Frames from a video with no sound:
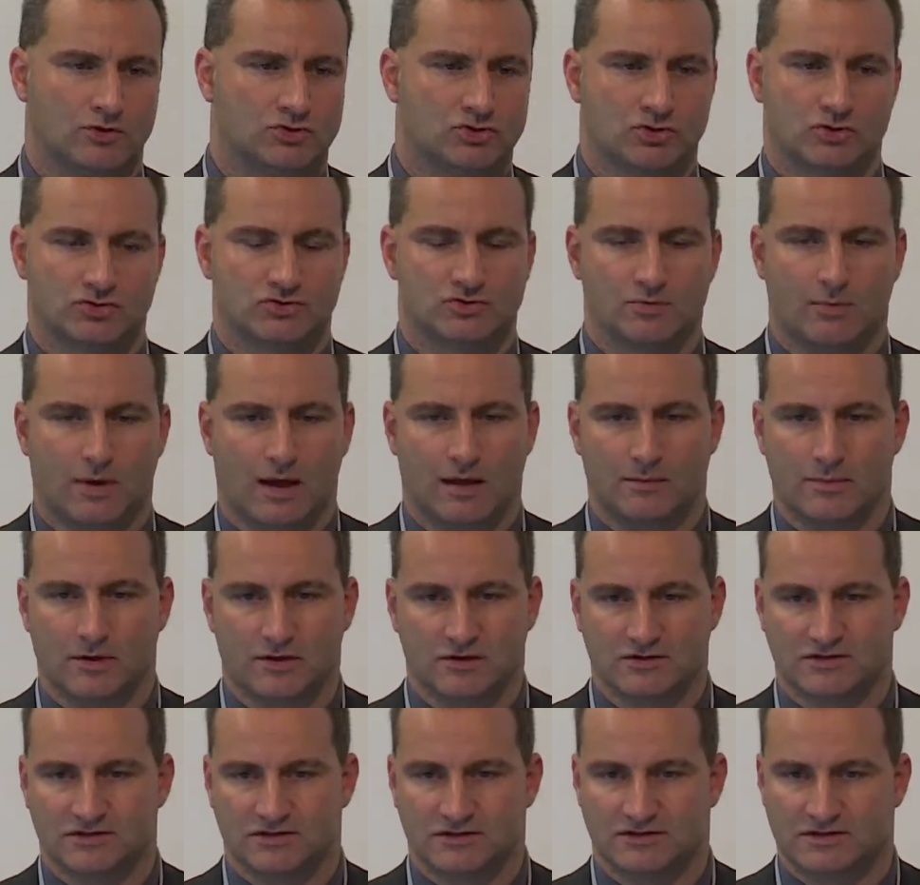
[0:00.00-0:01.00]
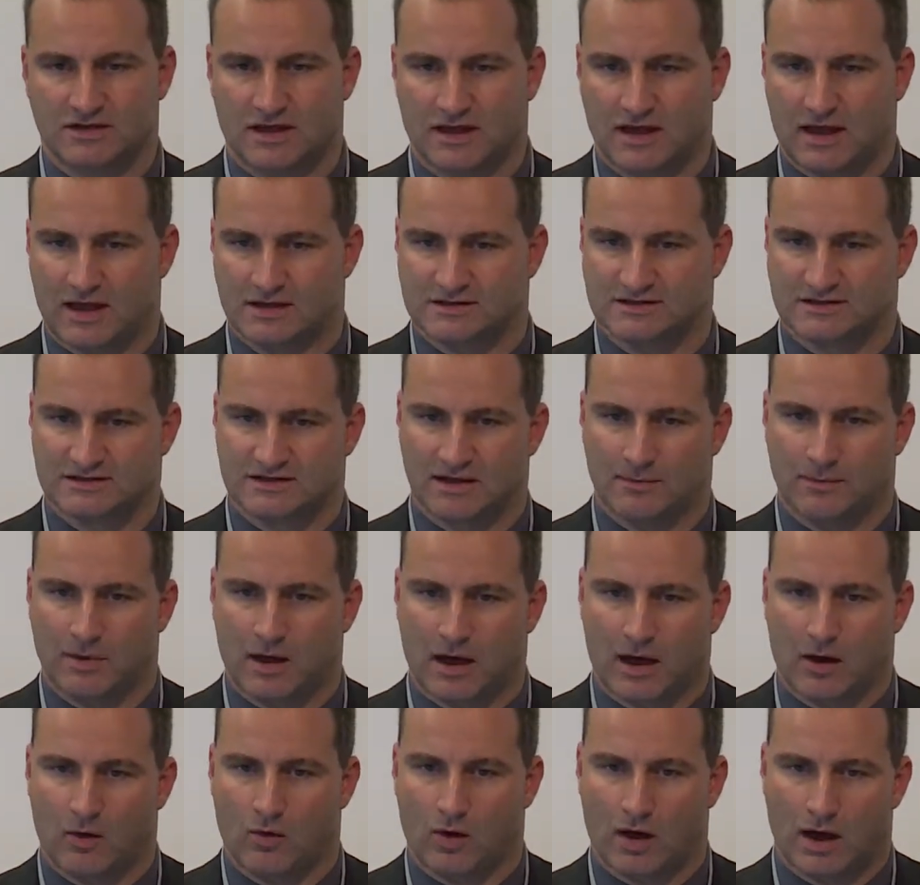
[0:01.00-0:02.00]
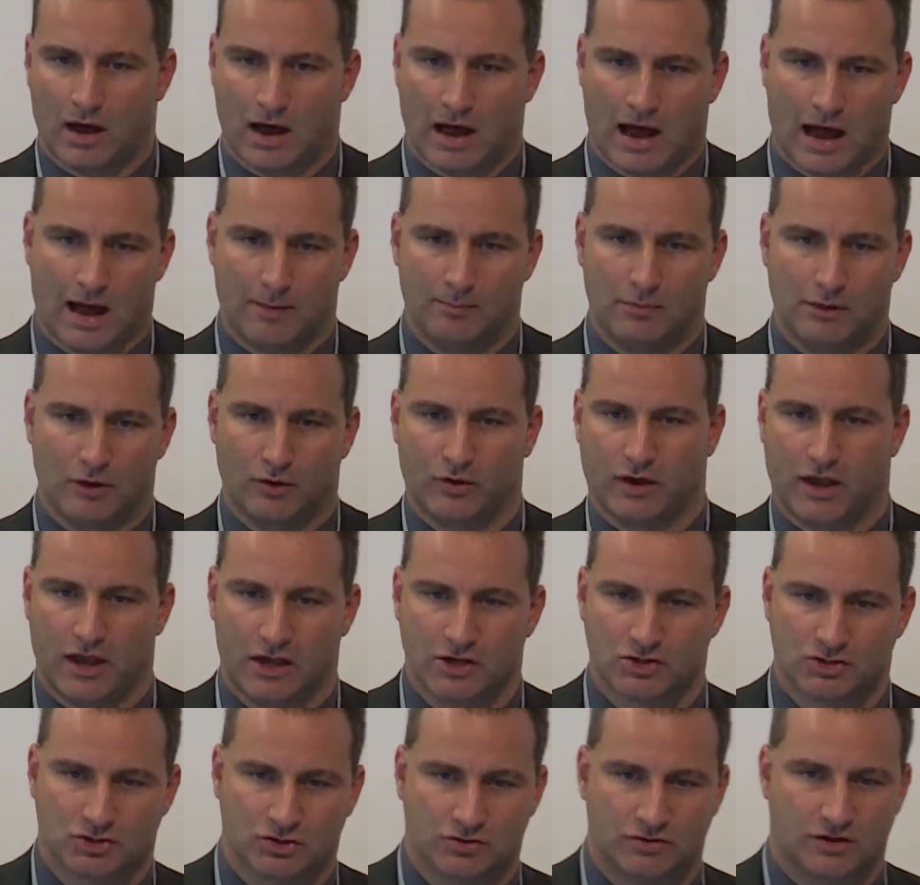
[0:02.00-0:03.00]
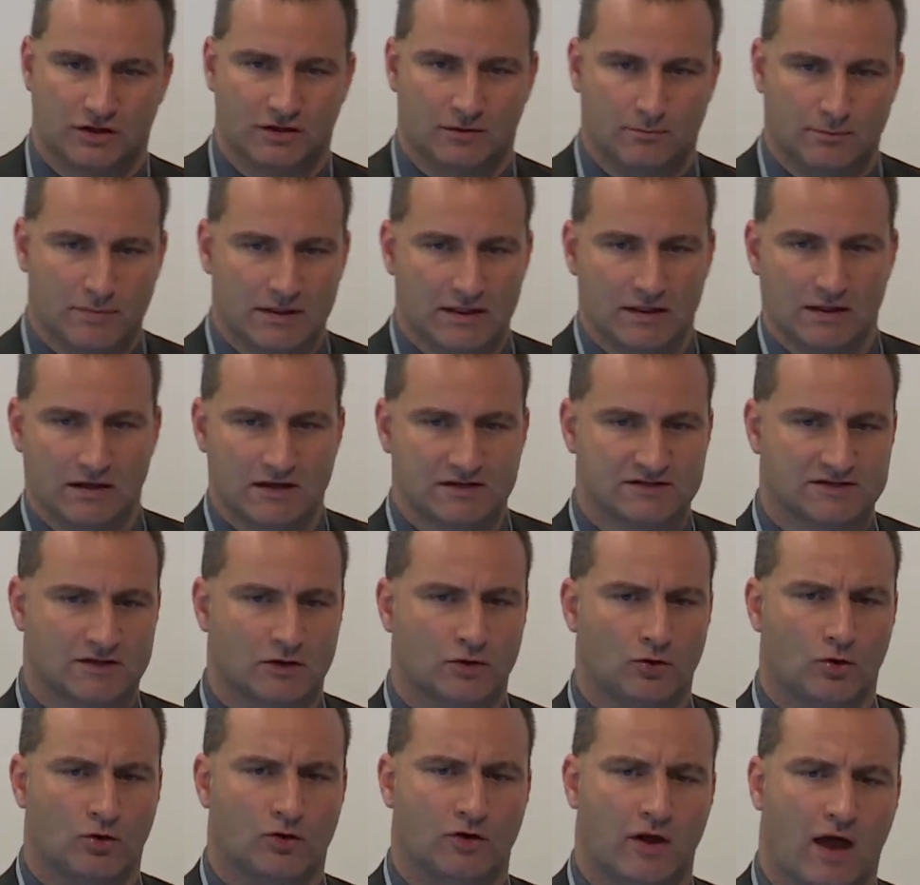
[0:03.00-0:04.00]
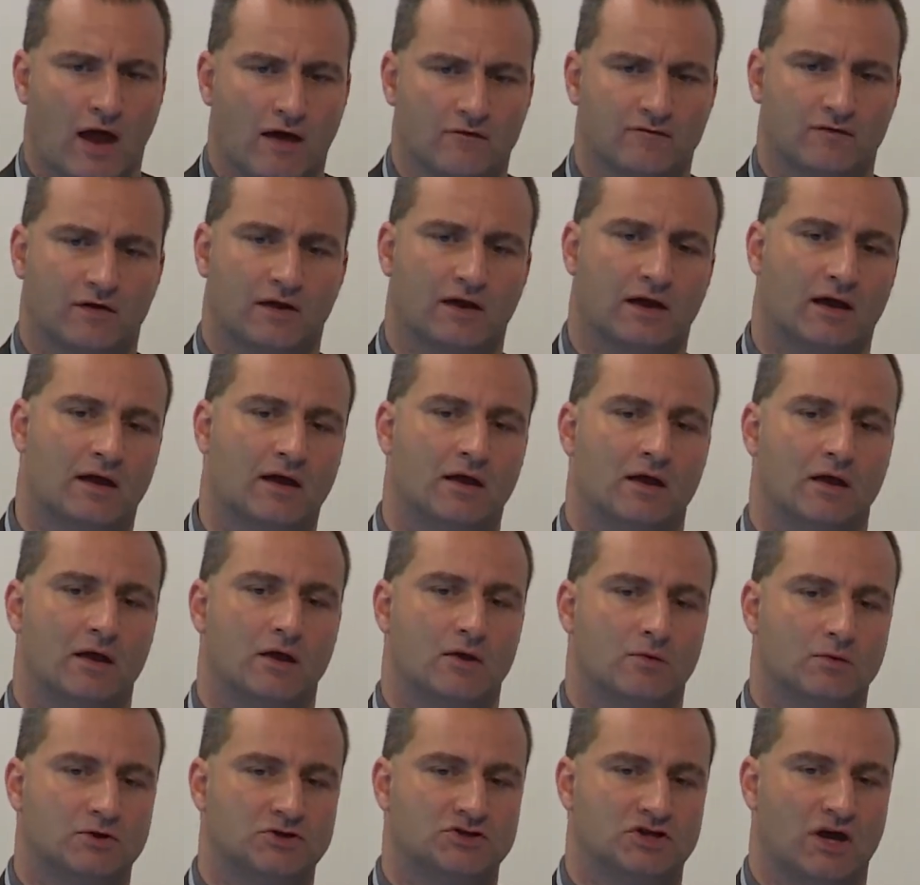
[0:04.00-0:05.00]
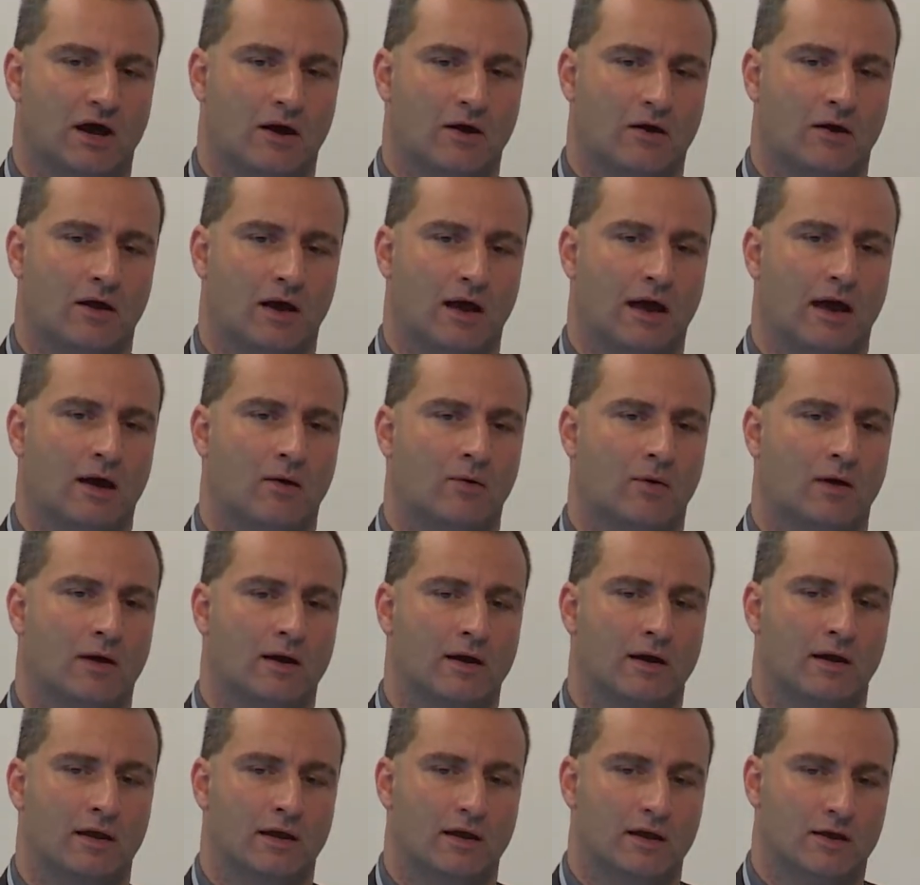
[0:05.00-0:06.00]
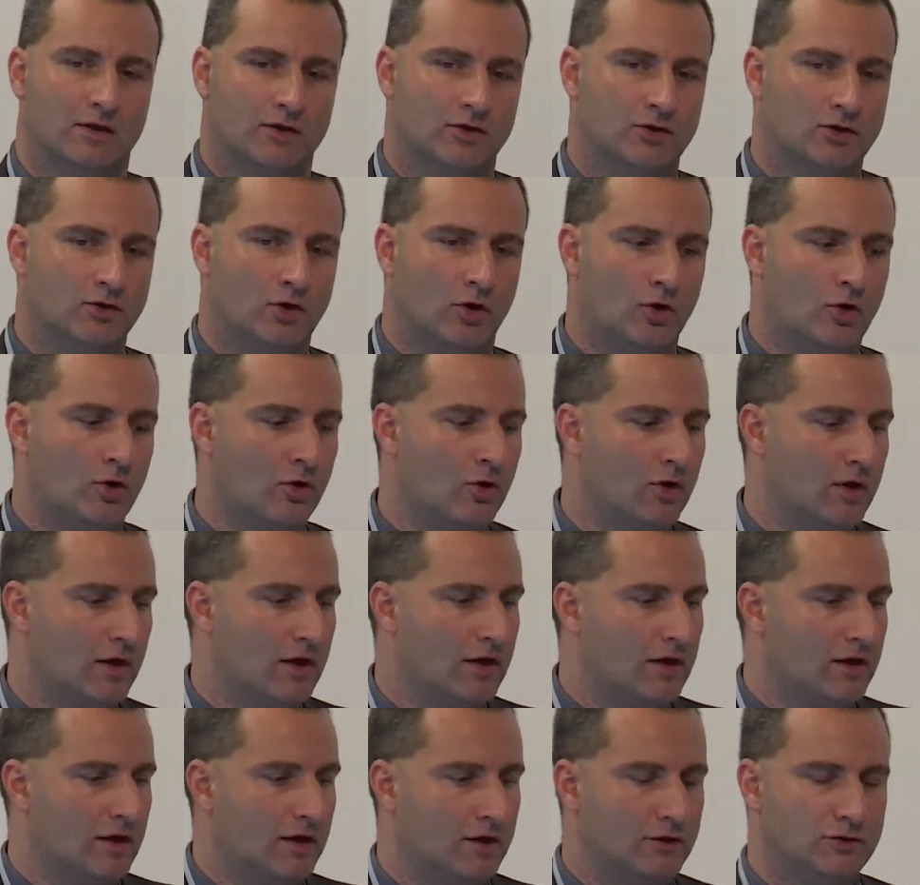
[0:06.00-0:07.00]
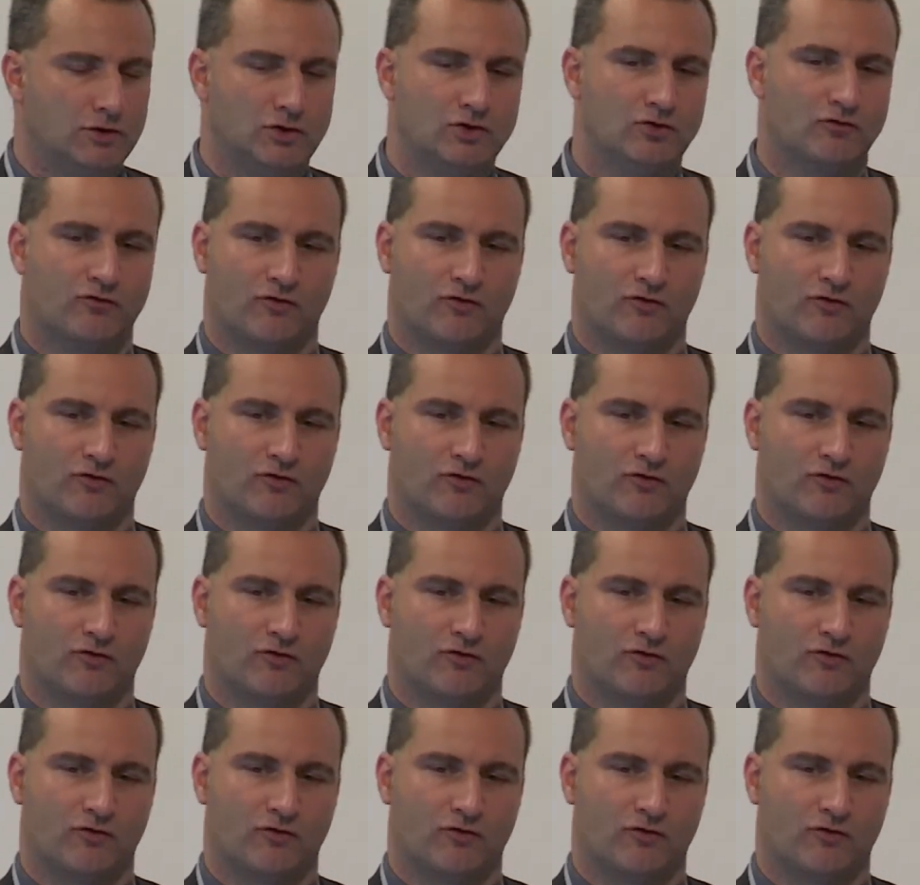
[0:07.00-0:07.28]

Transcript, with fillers: choose Dubai because it has somehow a hub location in Middle East and North Africa, which are our, you know, new